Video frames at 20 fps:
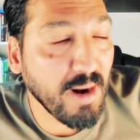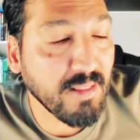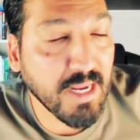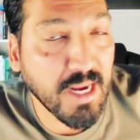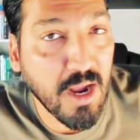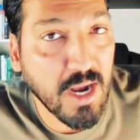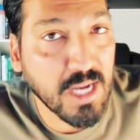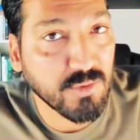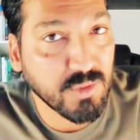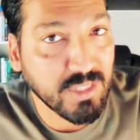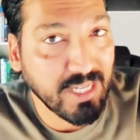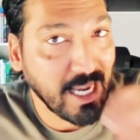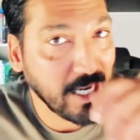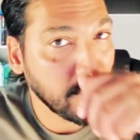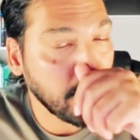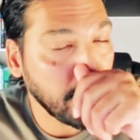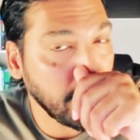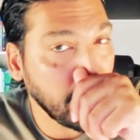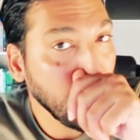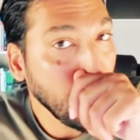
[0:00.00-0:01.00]
one of the guys was
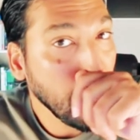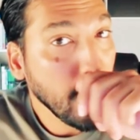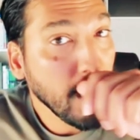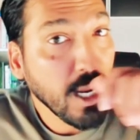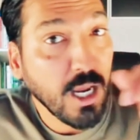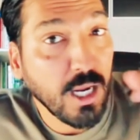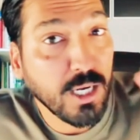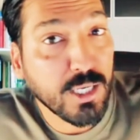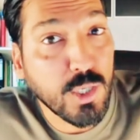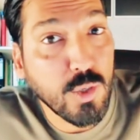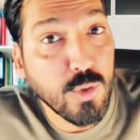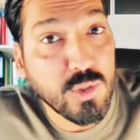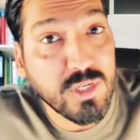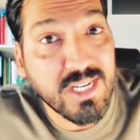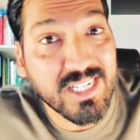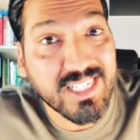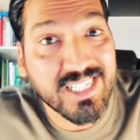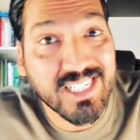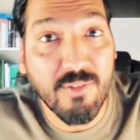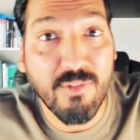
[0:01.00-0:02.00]
actually
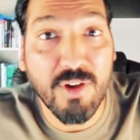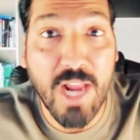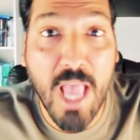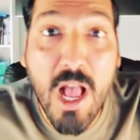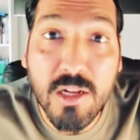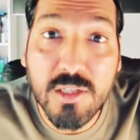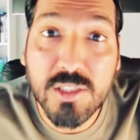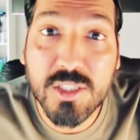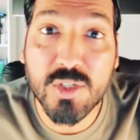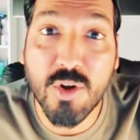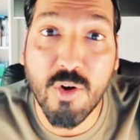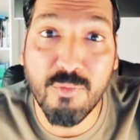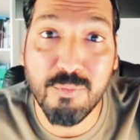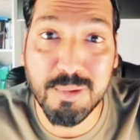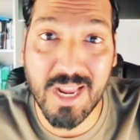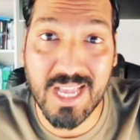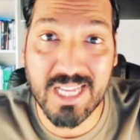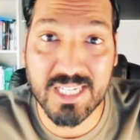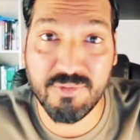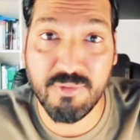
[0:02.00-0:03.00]
accusing someone else
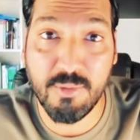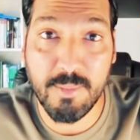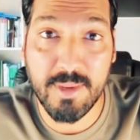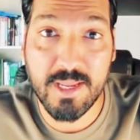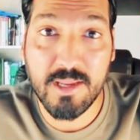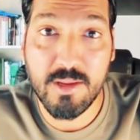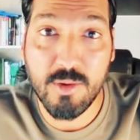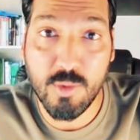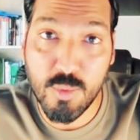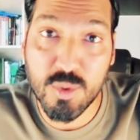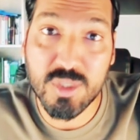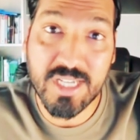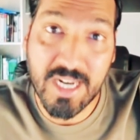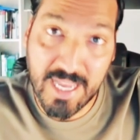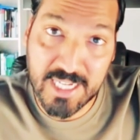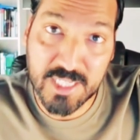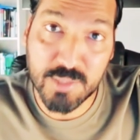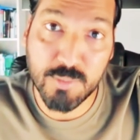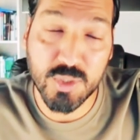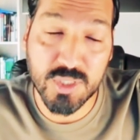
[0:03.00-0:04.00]
of blasphemy, who was
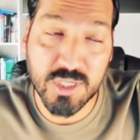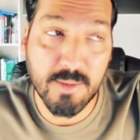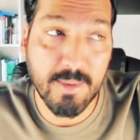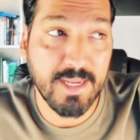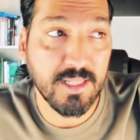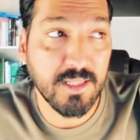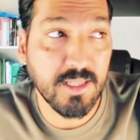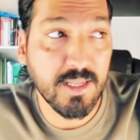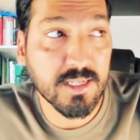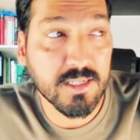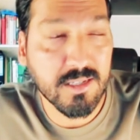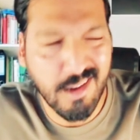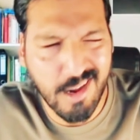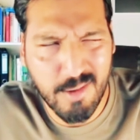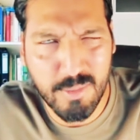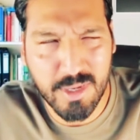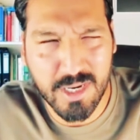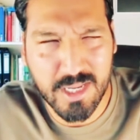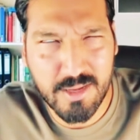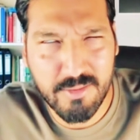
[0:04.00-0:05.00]
an ex-Muslim atheist,
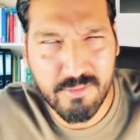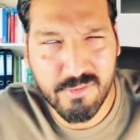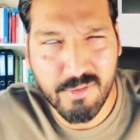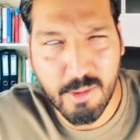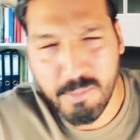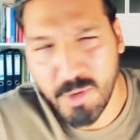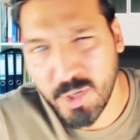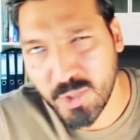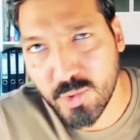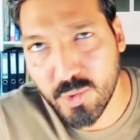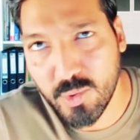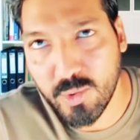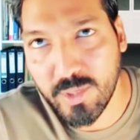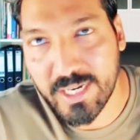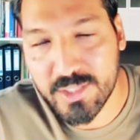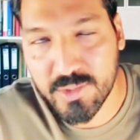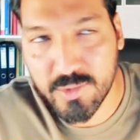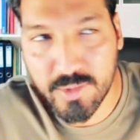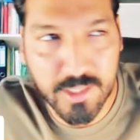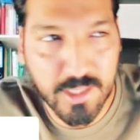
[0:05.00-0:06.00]
I believe. I'm not
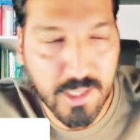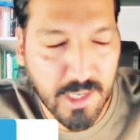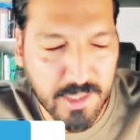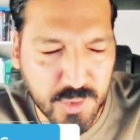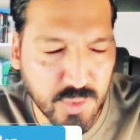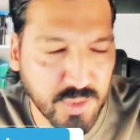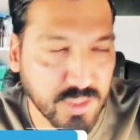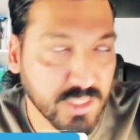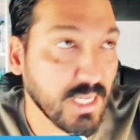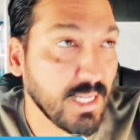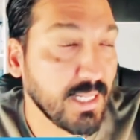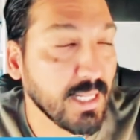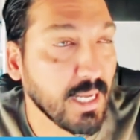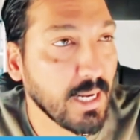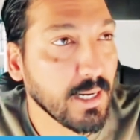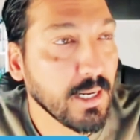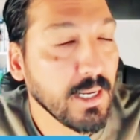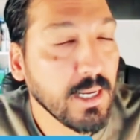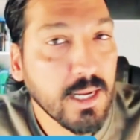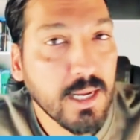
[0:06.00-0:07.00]
sure, actually. I shouldn't say
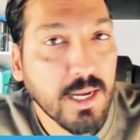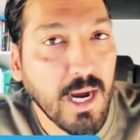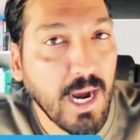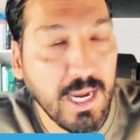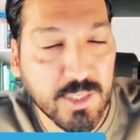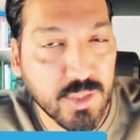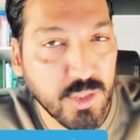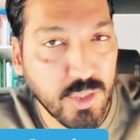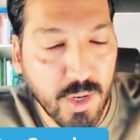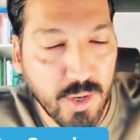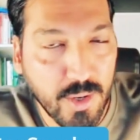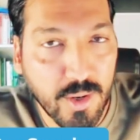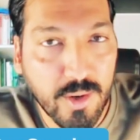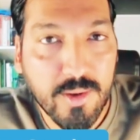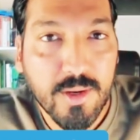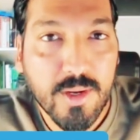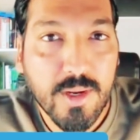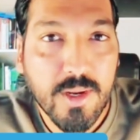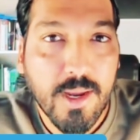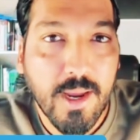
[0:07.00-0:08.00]
that. I actually don't
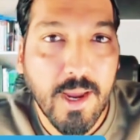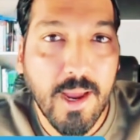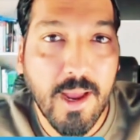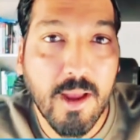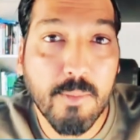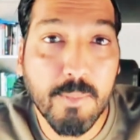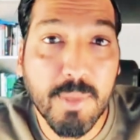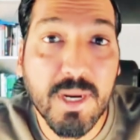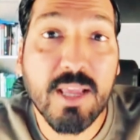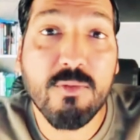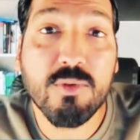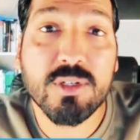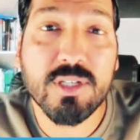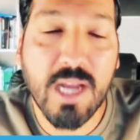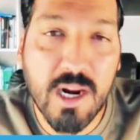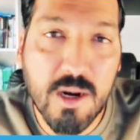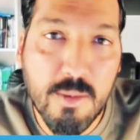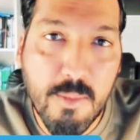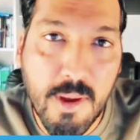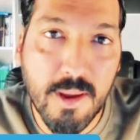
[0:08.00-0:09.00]
know. But he
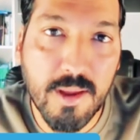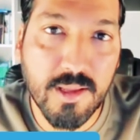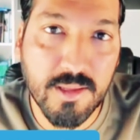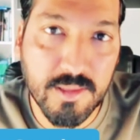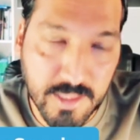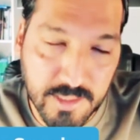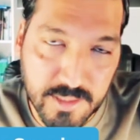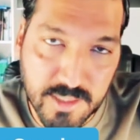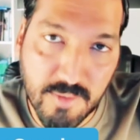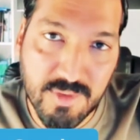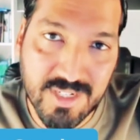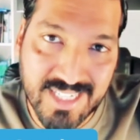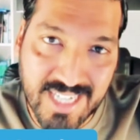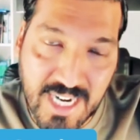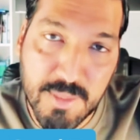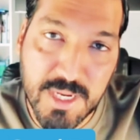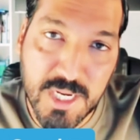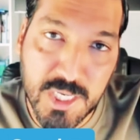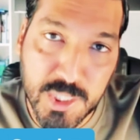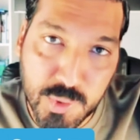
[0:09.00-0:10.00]
was, I remember, someone
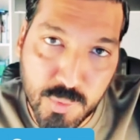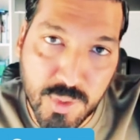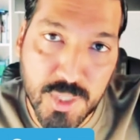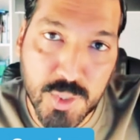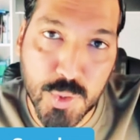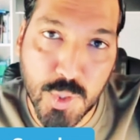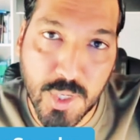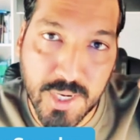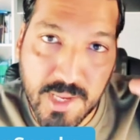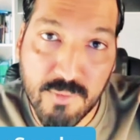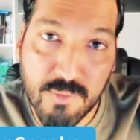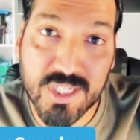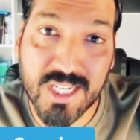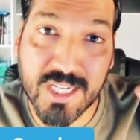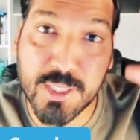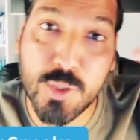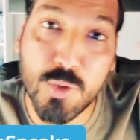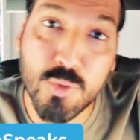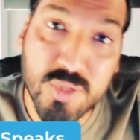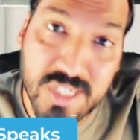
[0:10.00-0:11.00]
sent me his screenshot. He
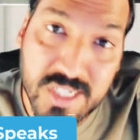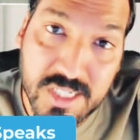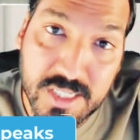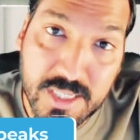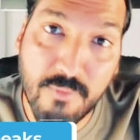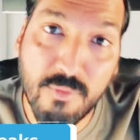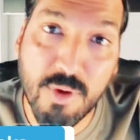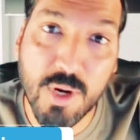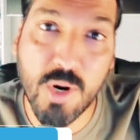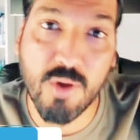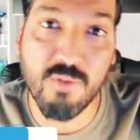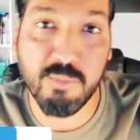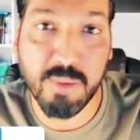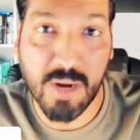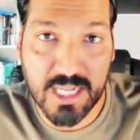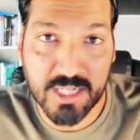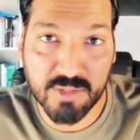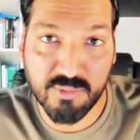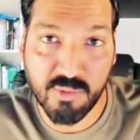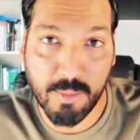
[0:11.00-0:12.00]
was accusing someone of
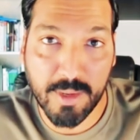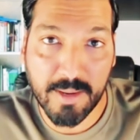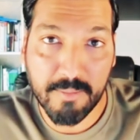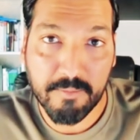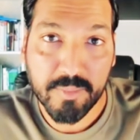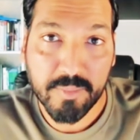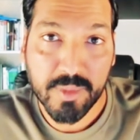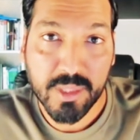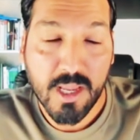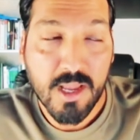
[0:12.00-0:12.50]
blasphemy.